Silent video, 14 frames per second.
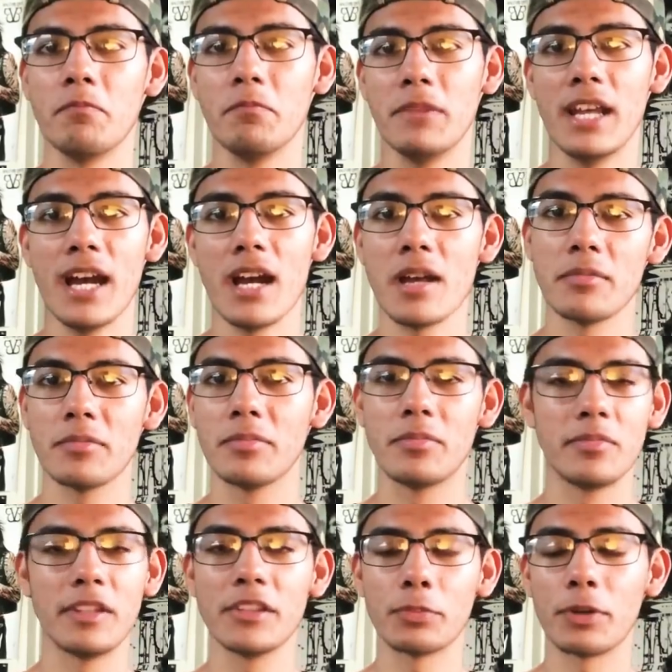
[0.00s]
yeah,
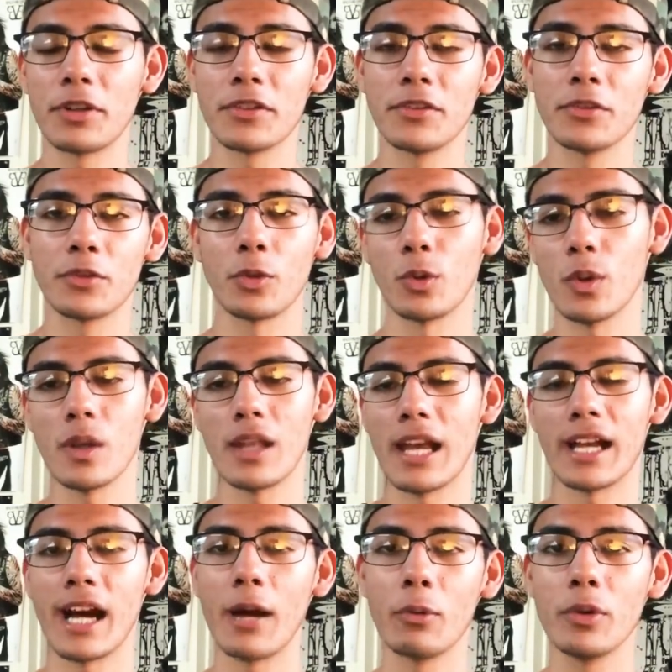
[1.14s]
this person's cool,
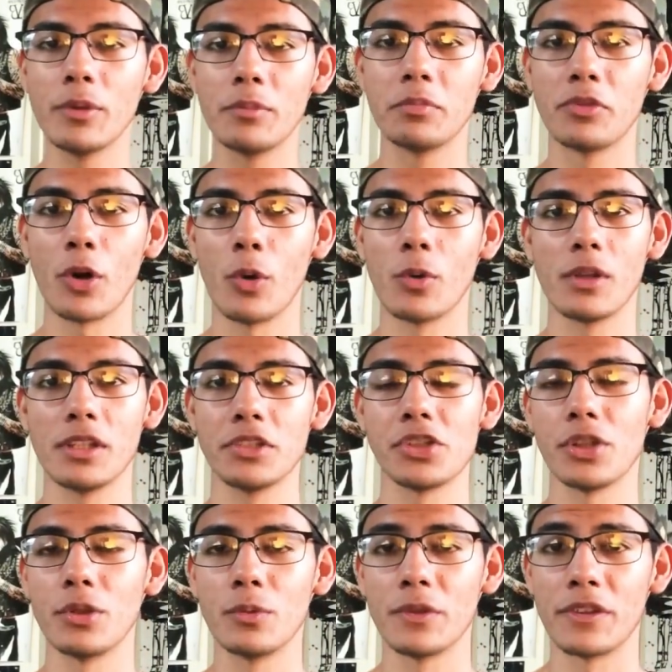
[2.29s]
like I would totally
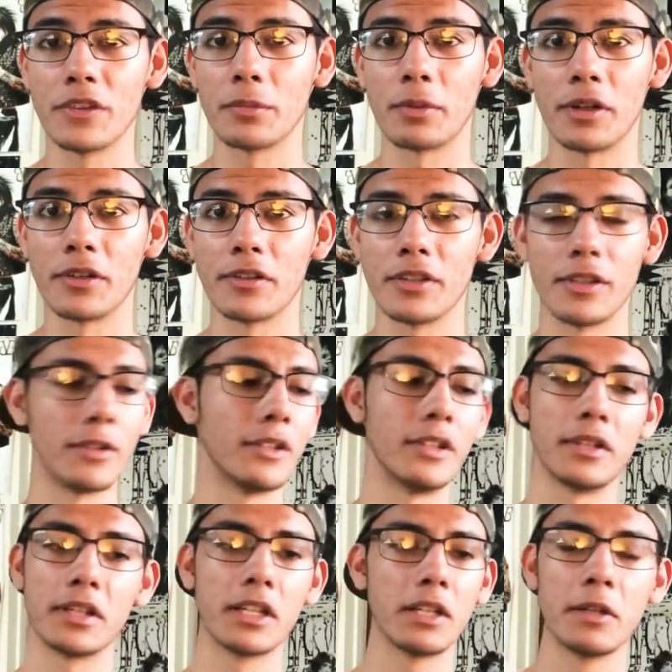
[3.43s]
chill with this person,
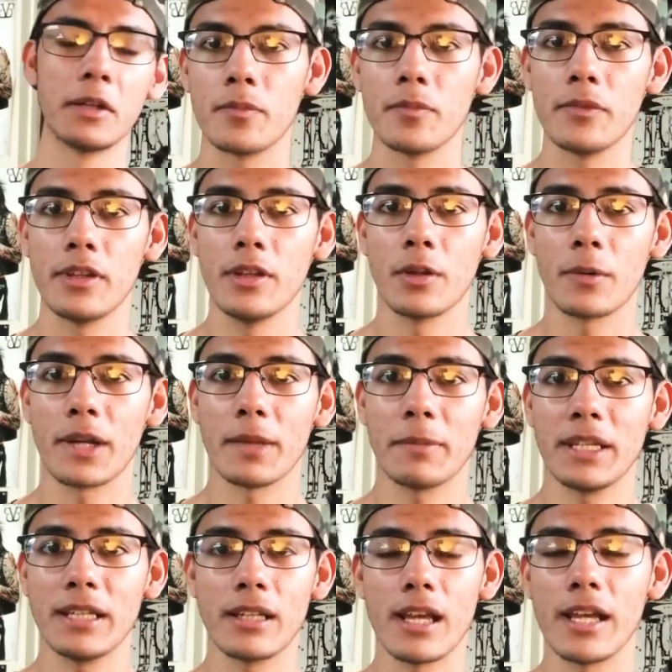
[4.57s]
or you know what I
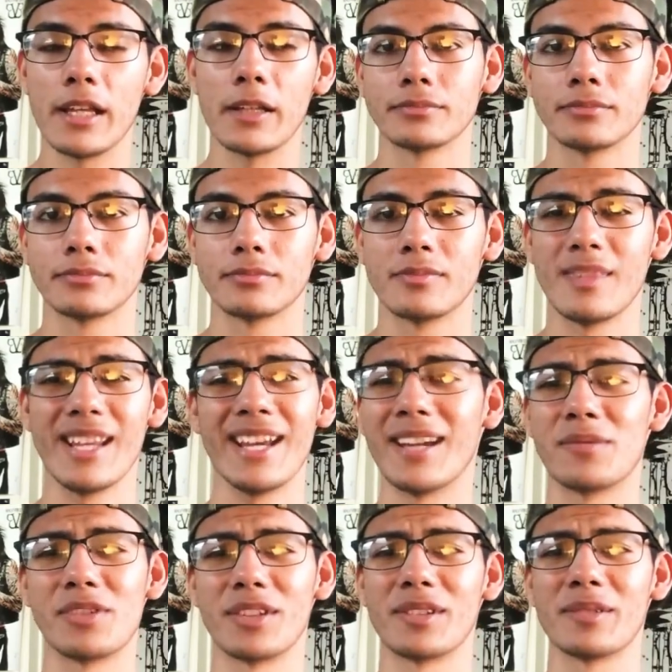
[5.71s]
mean? Like, yeah,
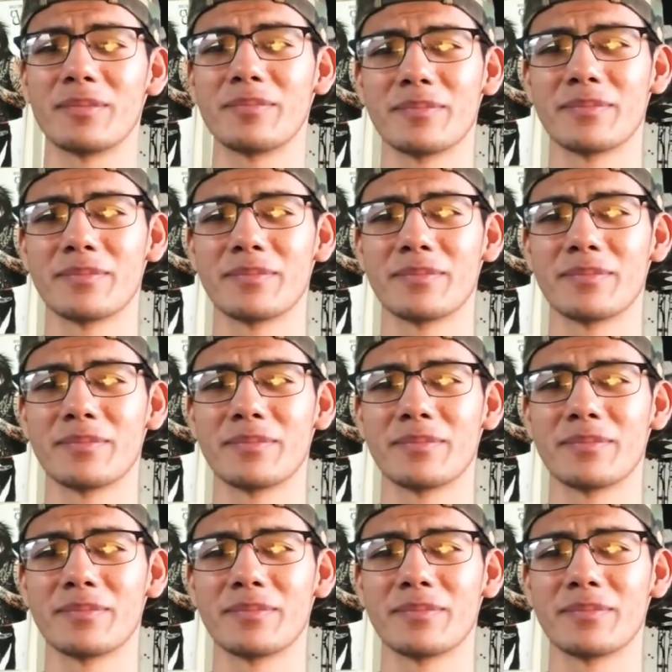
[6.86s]
just